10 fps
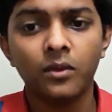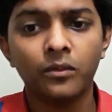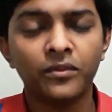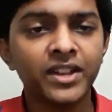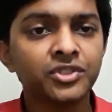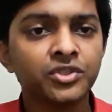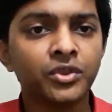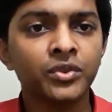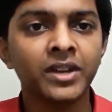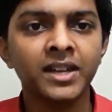when
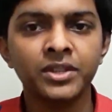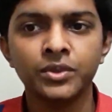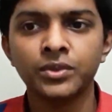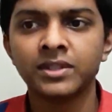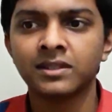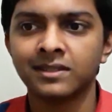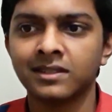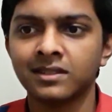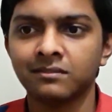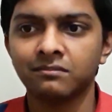should you really
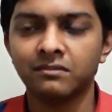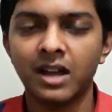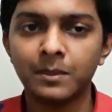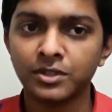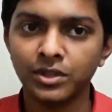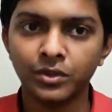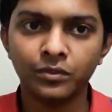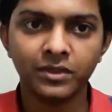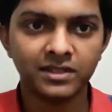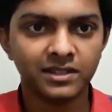use absolute
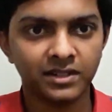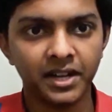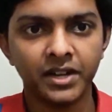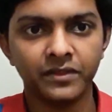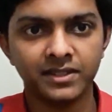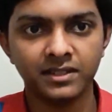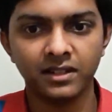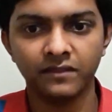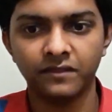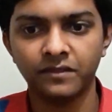versus relative
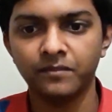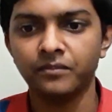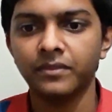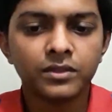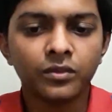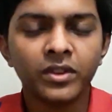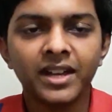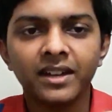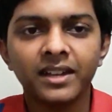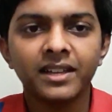itself so we
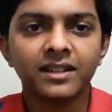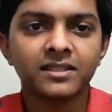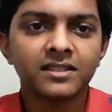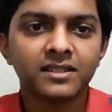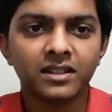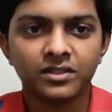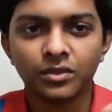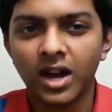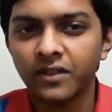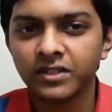can really just
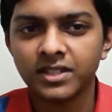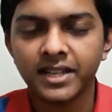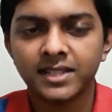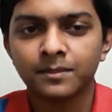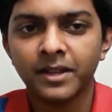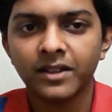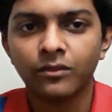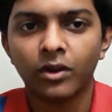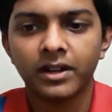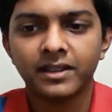so i have just explained
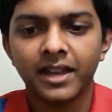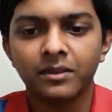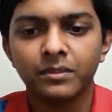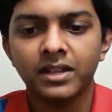what can